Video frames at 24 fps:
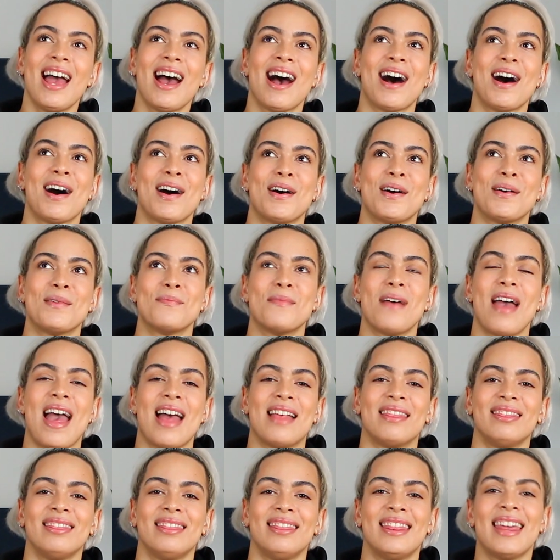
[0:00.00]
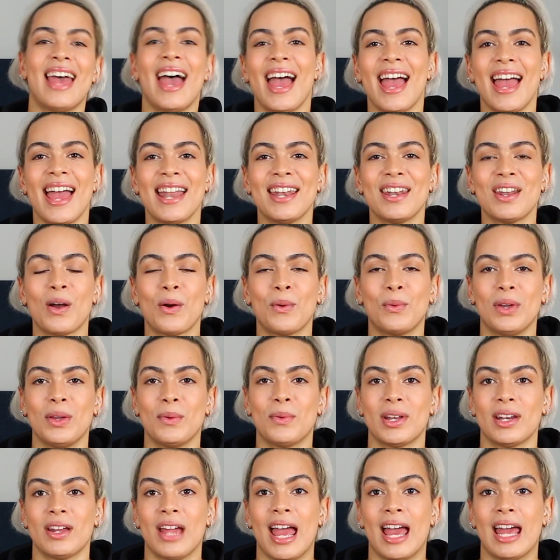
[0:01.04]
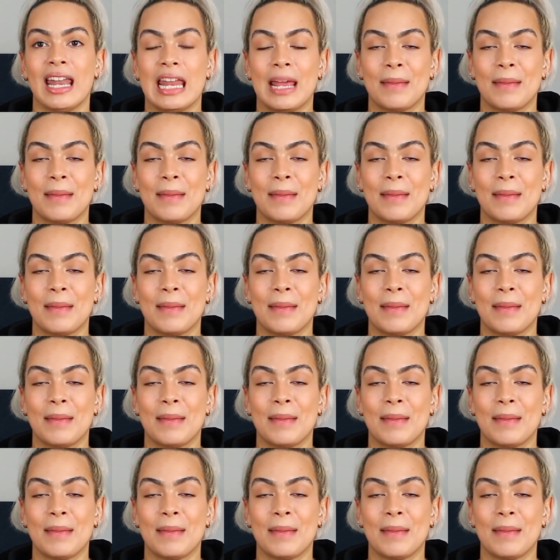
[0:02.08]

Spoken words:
And then we went ahead